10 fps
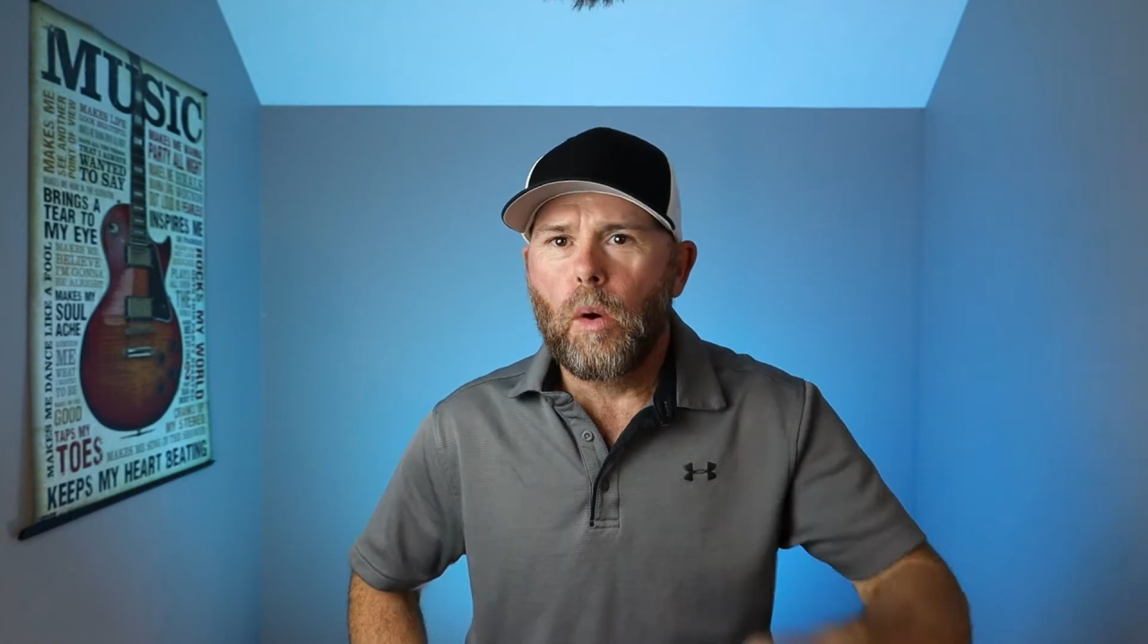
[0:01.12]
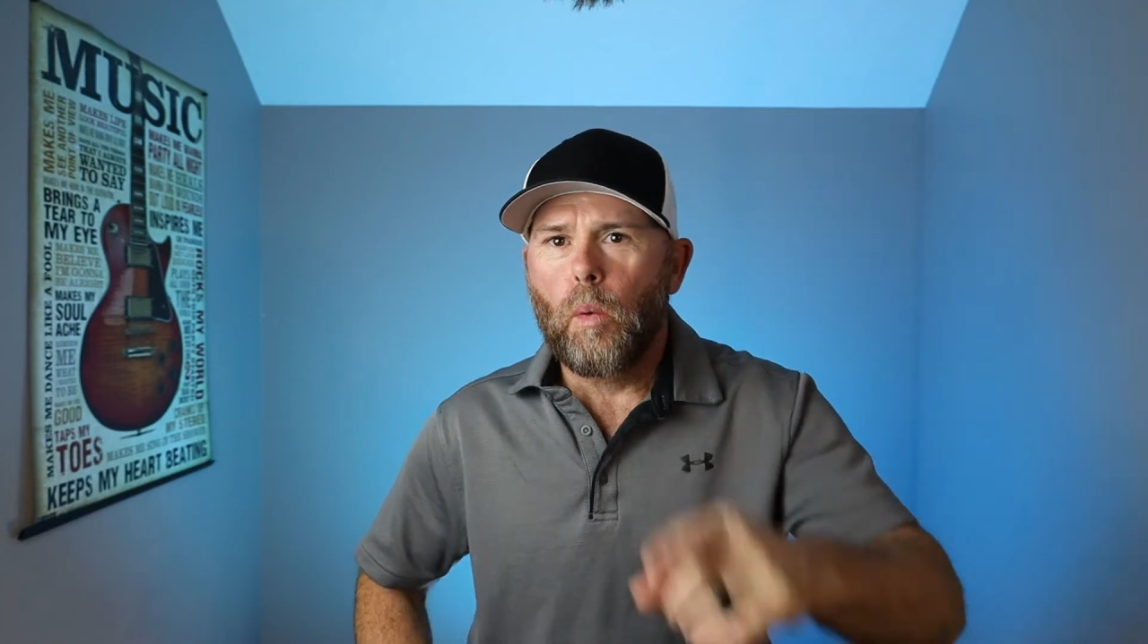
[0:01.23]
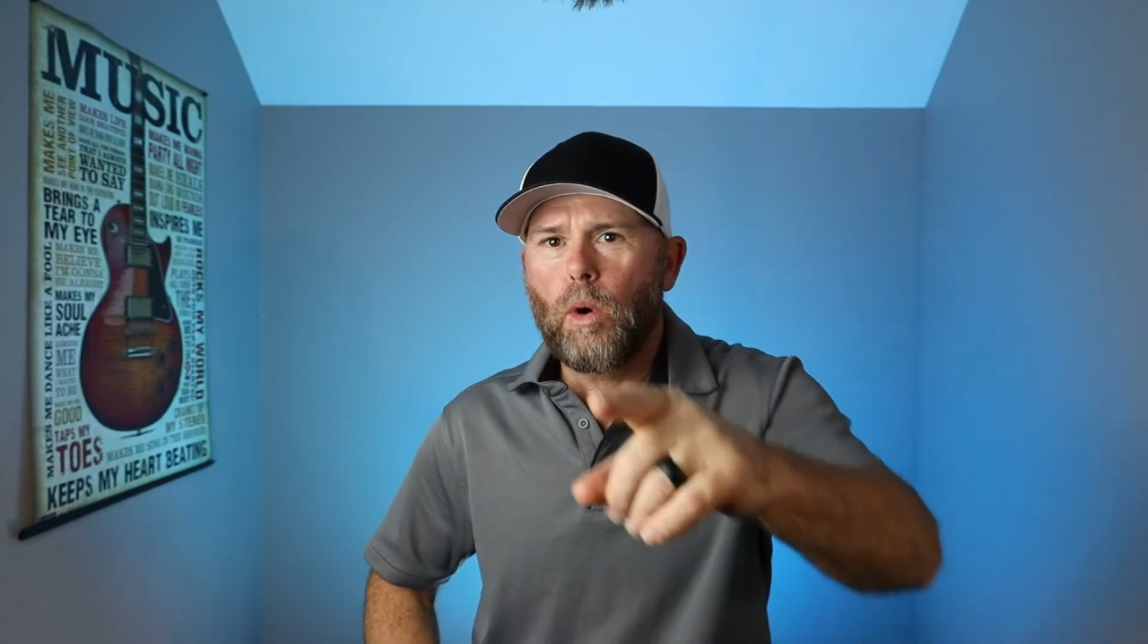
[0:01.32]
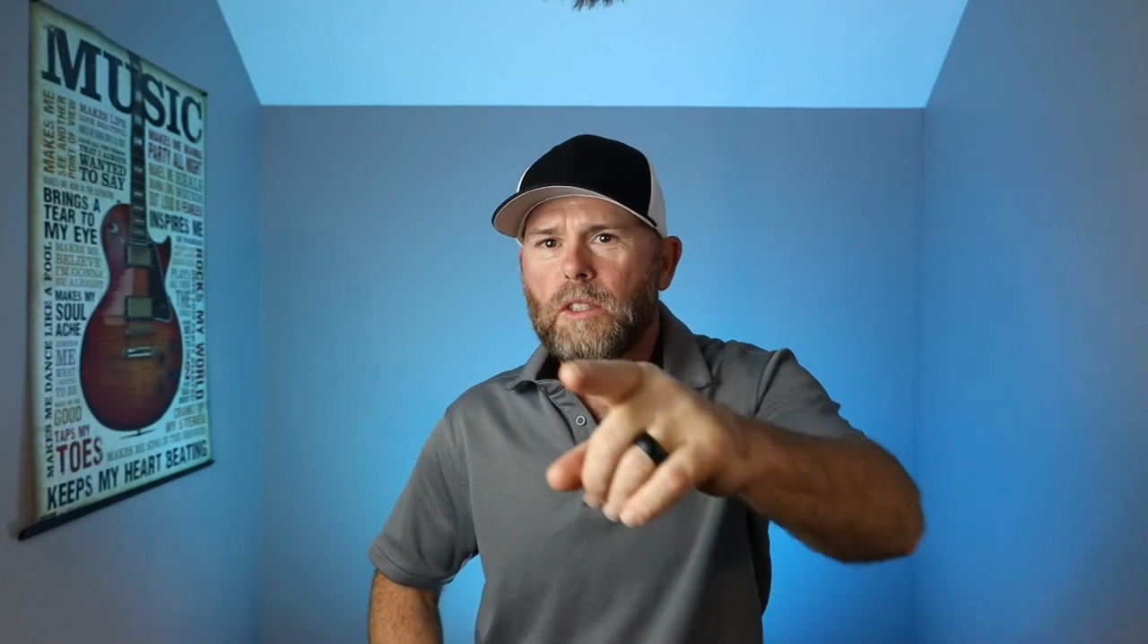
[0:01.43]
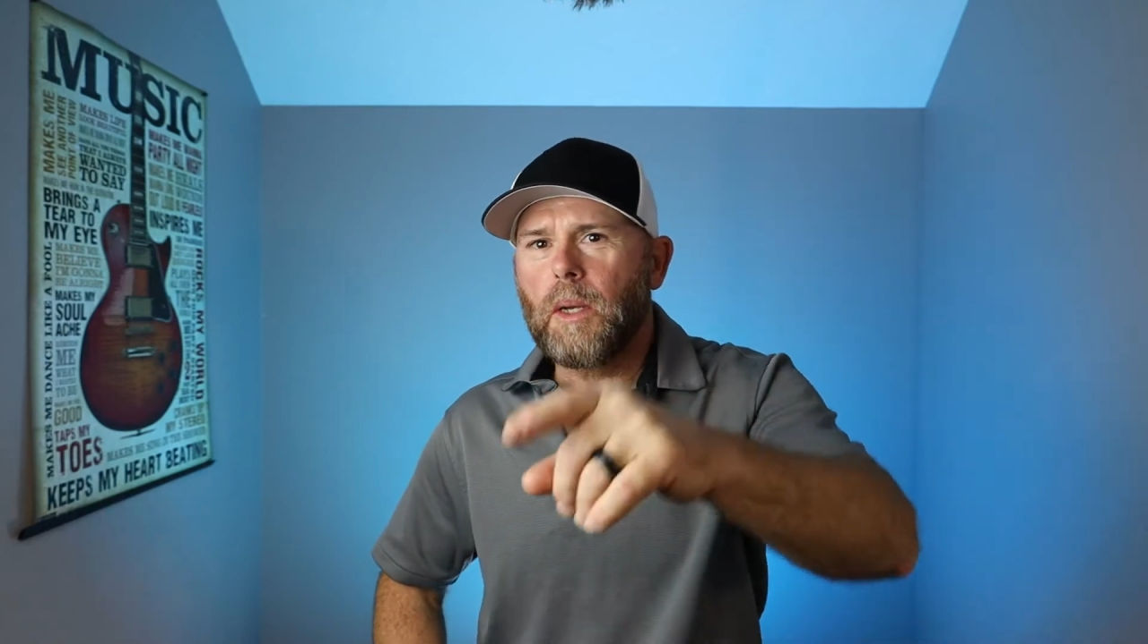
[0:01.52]

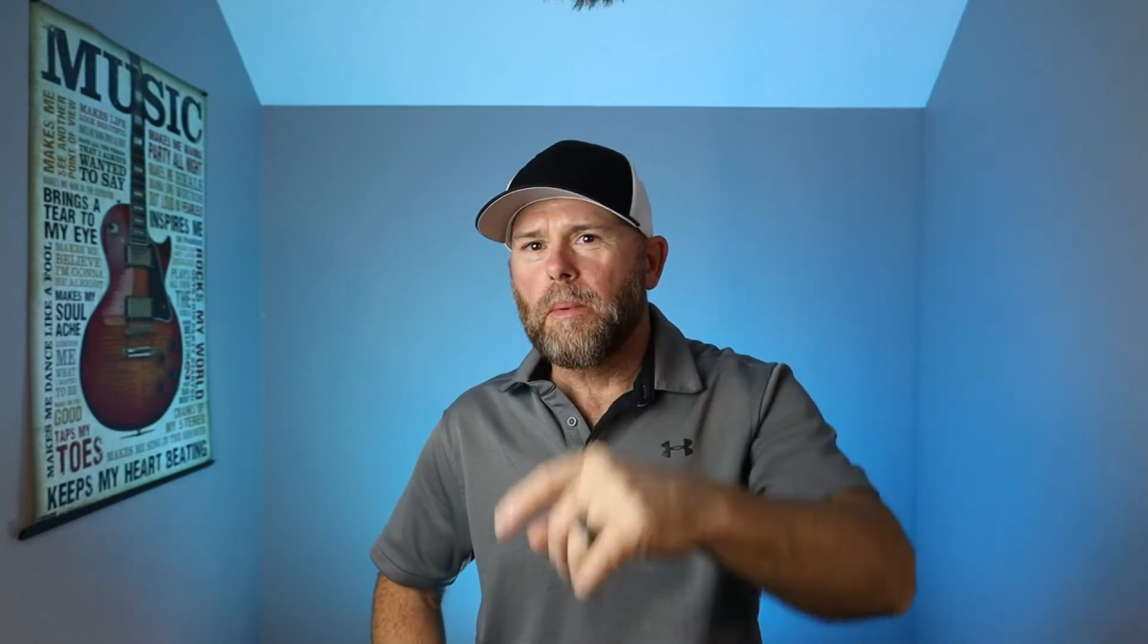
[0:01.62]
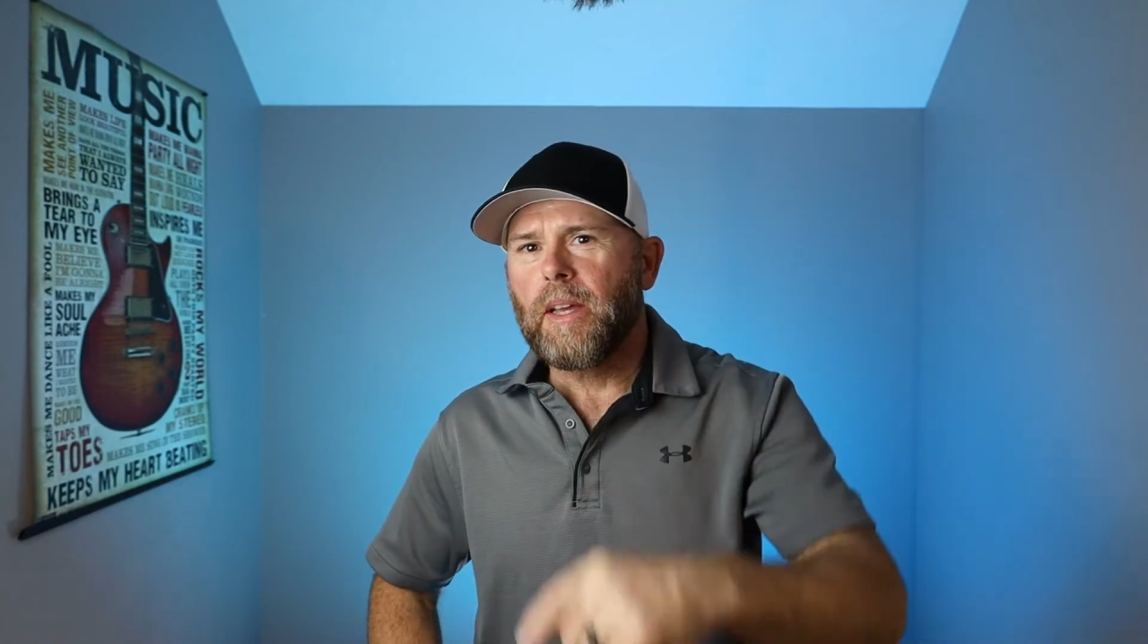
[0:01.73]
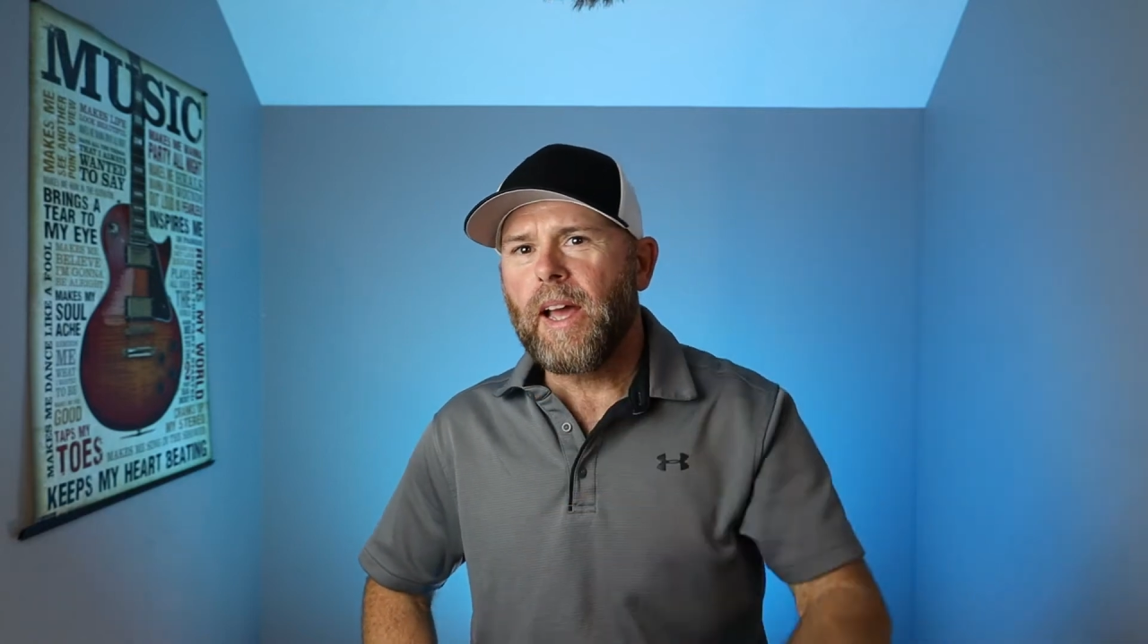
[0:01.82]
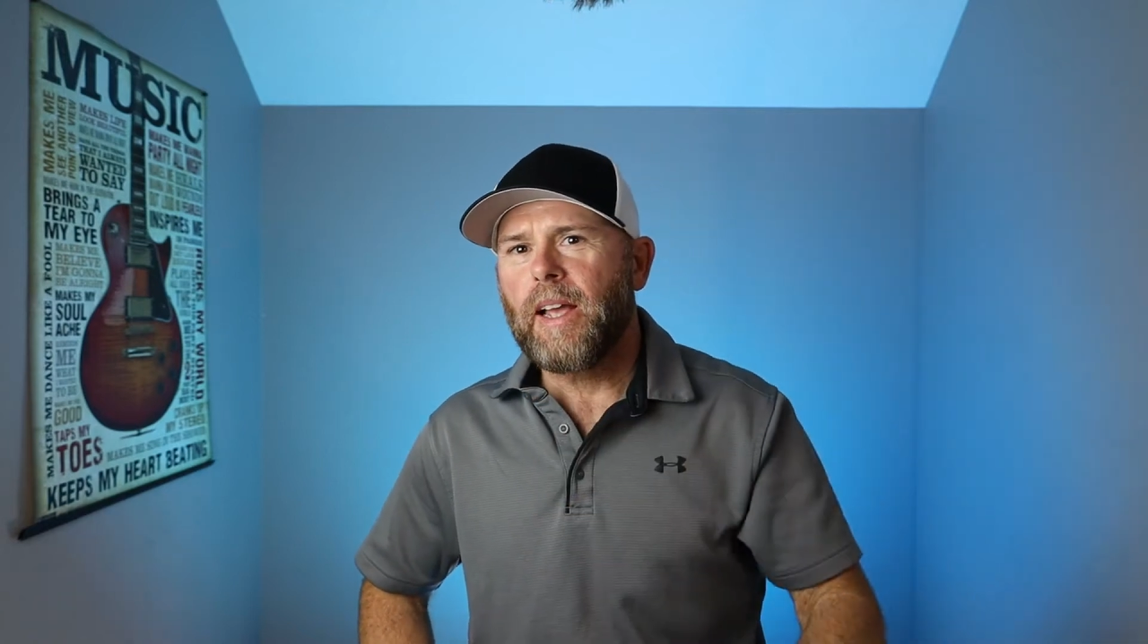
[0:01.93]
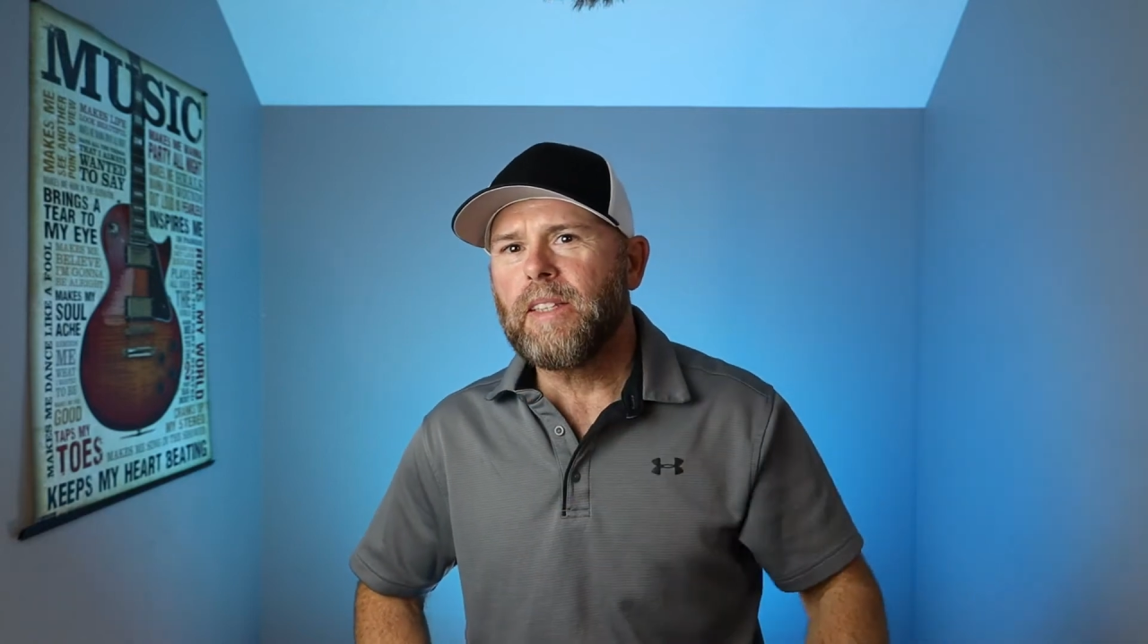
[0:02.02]
What's up
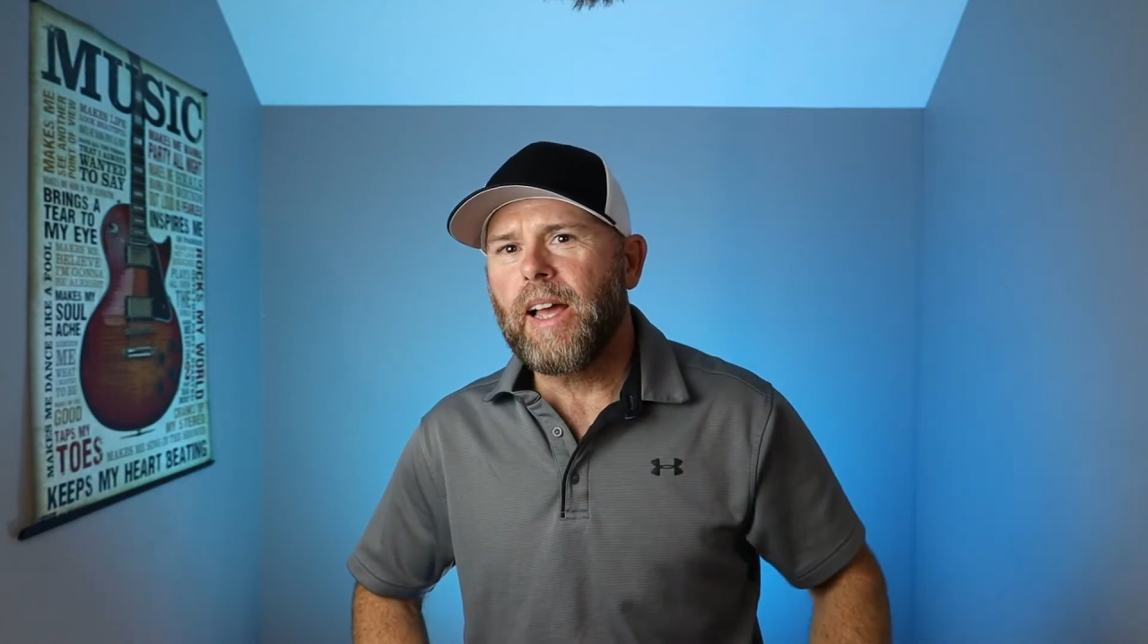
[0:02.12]
guys,